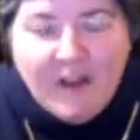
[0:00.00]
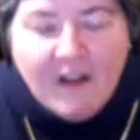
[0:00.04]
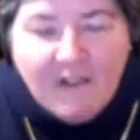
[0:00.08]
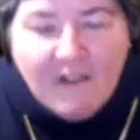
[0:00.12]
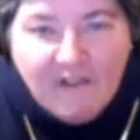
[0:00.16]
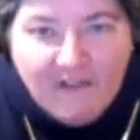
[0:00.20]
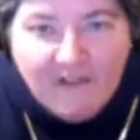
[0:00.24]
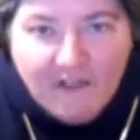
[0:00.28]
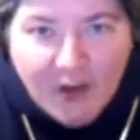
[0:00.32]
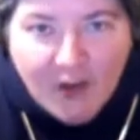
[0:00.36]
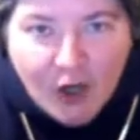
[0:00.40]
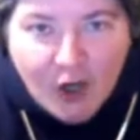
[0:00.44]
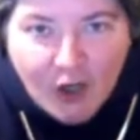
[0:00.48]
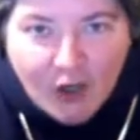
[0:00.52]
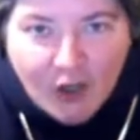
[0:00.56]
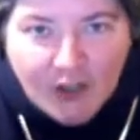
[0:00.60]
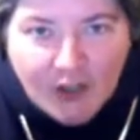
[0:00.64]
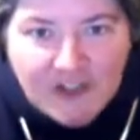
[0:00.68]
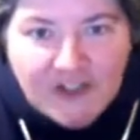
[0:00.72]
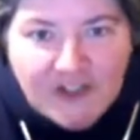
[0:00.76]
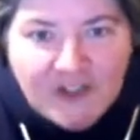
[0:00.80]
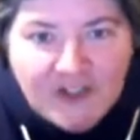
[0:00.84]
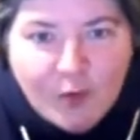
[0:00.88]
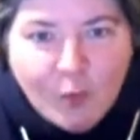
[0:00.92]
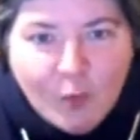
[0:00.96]

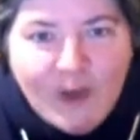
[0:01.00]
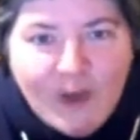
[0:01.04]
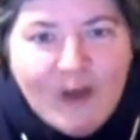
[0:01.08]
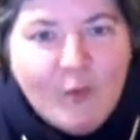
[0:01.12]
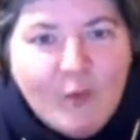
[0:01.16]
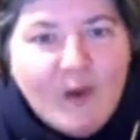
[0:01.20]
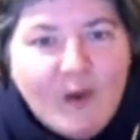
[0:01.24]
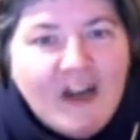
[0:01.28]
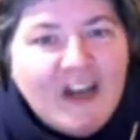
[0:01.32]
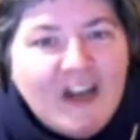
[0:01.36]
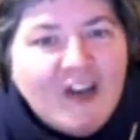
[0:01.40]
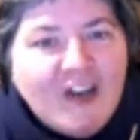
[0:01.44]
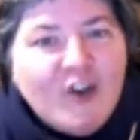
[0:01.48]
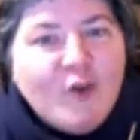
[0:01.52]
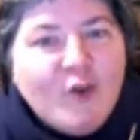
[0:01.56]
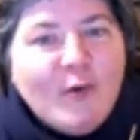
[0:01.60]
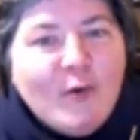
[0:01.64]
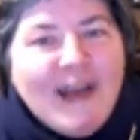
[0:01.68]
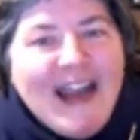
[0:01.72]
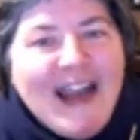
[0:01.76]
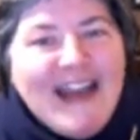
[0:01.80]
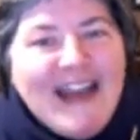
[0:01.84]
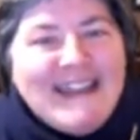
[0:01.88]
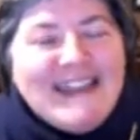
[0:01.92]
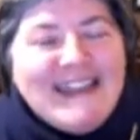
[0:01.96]
First, we want to
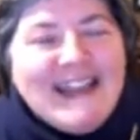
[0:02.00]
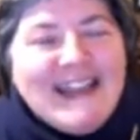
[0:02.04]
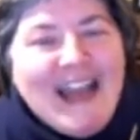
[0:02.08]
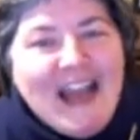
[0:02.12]
create the